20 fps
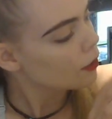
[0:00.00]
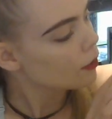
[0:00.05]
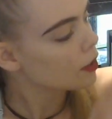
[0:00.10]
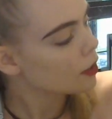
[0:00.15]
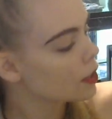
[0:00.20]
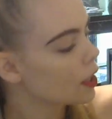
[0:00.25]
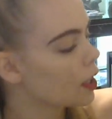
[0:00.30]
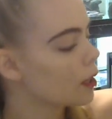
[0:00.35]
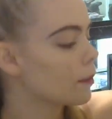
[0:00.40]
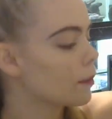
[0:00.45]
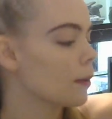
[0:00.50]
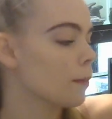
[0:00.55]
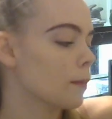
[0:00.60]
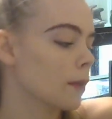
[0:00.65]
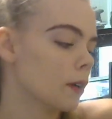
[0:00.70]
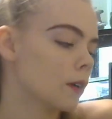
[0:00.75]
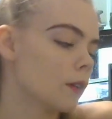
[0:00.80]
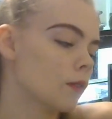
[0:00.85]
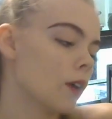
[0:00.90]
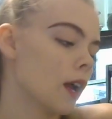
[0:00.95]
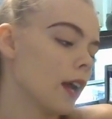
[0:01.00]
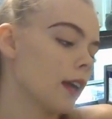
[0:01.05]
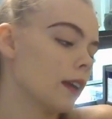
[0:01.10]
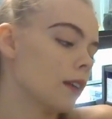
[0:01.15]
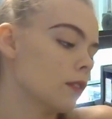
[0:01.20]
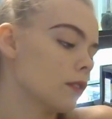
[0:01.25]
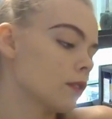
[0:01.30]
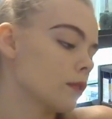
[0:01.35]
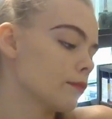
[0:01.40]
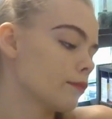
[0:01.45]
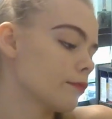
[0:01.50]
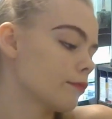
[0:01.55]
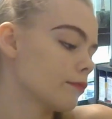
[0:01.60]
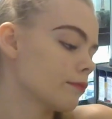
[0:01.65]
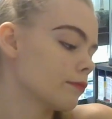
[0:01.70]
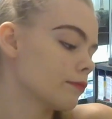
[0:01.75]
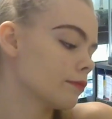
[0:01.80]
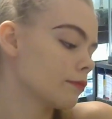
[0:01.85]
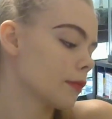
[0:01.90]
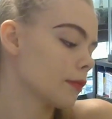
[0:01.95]
Want to talk about bearded dragons?
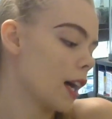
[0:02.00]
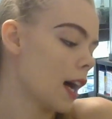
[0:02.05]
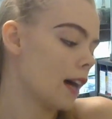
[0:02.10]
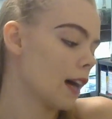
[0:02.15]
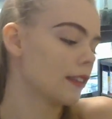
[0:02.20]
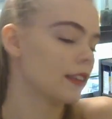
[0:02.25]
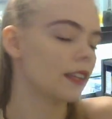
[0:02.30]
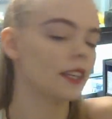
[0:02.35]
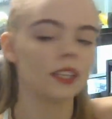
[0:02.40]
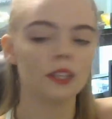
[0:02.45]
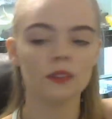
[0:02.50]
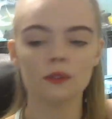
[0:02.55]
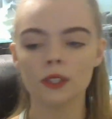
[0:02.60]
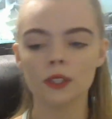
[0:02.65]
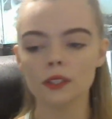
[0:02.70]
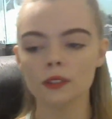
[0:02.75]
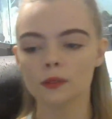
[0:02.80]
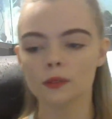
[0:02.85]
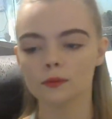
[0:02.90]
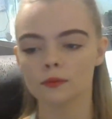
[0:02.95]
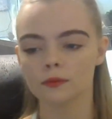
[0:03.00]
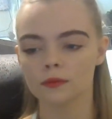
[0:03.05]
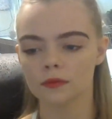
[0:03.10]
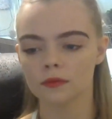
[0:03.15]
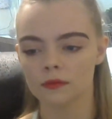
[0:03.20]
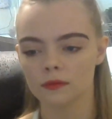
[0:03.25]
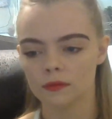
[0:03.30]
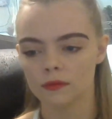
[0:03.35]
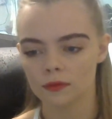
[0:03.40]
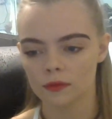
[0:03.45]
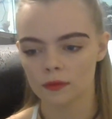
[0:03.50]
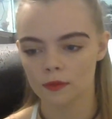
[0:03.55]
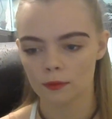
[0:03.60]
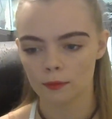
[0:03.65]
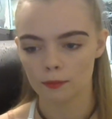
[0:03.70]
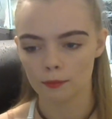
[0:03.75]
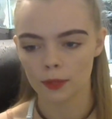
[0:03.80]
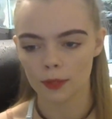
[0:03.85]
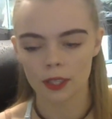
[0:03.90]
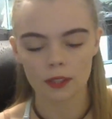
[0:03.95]
I think you do.
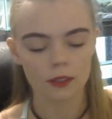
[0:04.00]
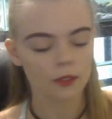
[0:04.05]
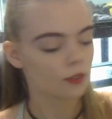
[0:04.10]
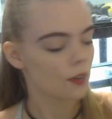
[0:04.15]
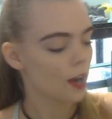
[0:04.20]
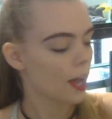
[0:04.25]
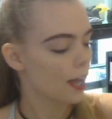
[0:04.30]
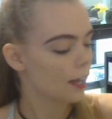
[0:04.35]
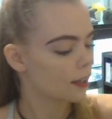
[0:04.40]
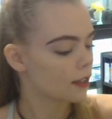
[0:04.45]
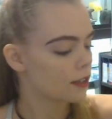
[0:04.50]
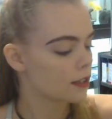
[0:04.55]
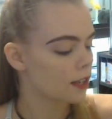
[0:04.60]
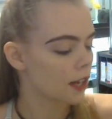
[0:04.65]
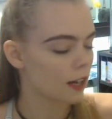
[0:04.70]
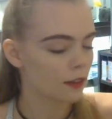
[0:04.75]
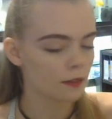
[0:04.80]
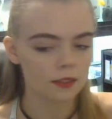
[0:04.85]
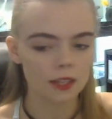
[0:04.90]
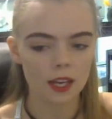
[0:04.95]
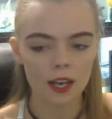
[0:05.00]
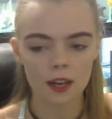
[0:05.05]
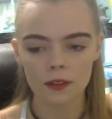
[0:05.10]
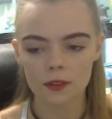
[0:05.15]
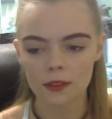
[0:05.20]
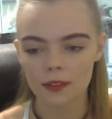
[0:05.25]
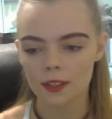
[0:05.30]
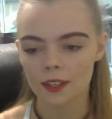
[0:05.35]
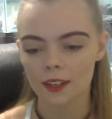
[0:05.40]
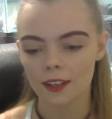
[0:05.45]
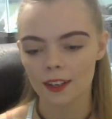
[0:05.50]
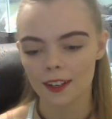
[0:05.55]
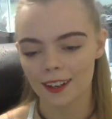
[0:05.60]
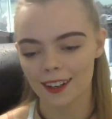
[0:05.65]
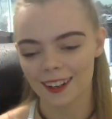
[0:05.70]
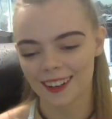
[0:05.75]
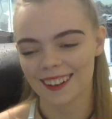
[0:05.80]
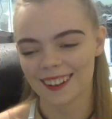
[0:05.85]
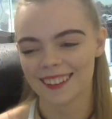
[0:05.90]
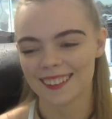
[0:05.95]
Bearded dragons down south.
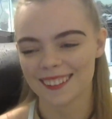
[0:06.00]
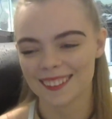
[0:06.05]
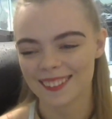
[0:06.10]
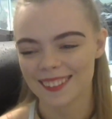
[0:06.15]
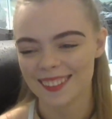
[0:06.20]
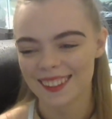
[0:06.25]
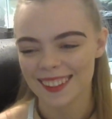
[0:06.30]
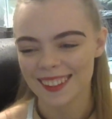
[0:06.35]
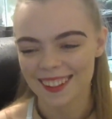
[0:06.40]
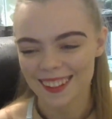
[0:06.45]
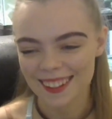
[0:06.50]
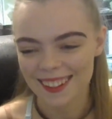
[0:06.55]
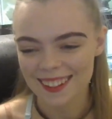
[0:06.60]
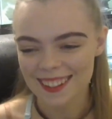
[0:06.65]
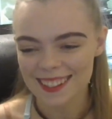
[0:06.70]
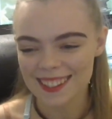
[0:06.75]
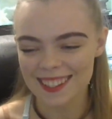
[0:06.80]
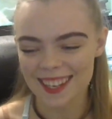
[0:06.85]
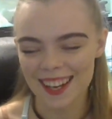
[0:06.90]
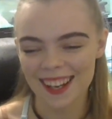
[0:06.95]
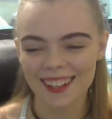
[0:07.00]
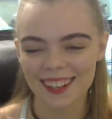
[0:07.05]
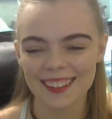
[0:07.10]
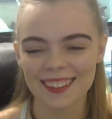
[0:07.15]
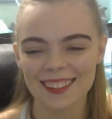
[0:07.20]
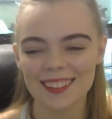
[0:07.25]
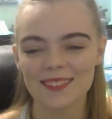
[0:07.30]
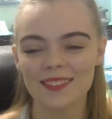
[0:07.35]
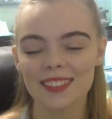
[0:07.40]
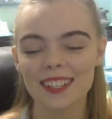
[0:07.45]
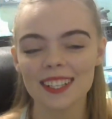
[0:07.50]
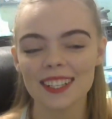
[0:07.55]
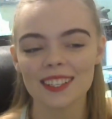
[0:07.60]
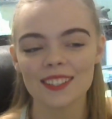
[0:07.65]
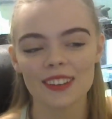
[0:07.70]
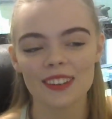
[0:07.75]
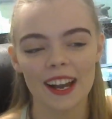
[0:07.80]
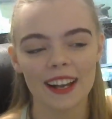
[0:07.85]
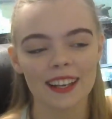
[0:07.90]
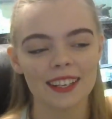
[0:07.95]
So bearded
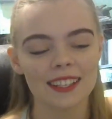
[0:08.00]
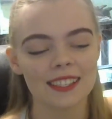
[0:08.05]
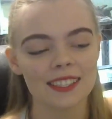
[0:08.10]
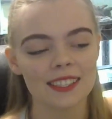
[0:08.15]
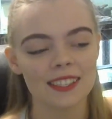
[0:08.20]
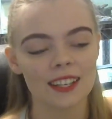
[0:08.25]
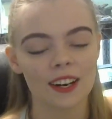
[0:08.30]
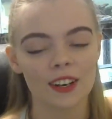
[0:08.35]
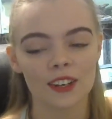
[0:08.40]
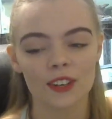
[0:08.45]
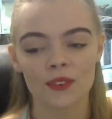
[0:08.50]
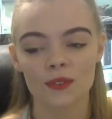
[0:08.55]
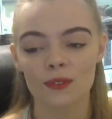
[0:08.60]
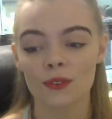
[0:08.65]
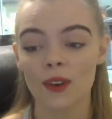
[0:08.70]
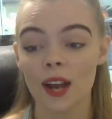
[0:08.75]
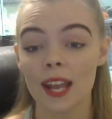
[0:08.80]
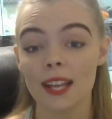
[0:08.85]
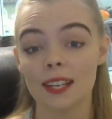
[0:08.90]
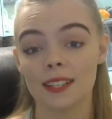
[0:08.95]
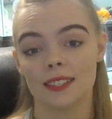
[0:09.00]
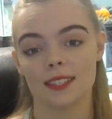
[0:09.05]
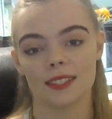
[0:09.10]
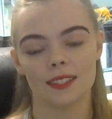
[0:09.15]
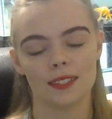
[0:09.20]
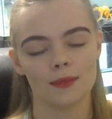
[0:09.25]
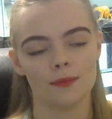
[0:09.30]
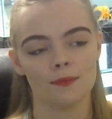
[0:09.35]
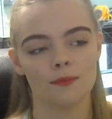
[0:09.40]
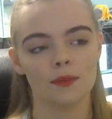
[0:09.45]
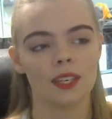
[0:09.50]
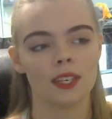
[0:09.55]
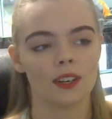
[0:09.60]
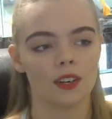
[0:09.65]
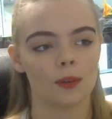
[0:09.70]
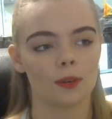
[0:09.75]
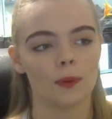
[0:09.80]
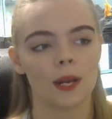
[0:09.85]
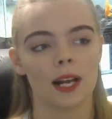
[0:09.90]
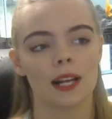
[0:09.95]
dragons are great
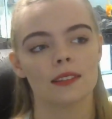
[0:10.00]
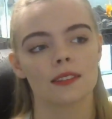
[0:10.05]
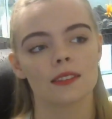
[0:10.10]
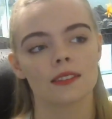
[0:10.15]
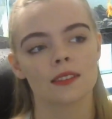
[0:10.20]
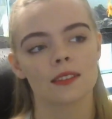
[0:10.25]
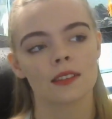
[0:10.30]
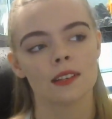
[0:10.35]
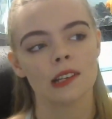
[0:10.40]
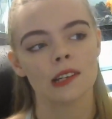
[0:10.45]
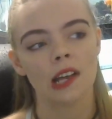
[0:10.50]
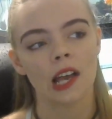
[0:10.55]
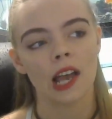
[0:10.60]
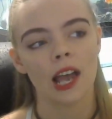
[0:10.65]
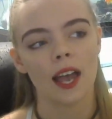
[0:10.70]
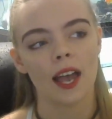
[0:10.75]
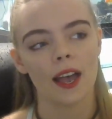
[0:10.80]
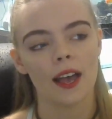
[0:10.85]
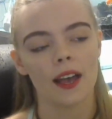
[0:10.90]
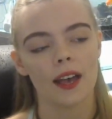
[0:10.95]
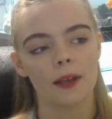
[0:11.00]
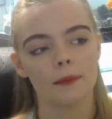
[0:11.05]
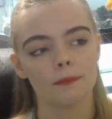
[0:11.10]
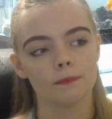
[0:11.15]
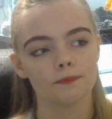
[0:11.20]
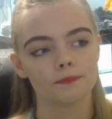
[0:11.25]
beginner pets, and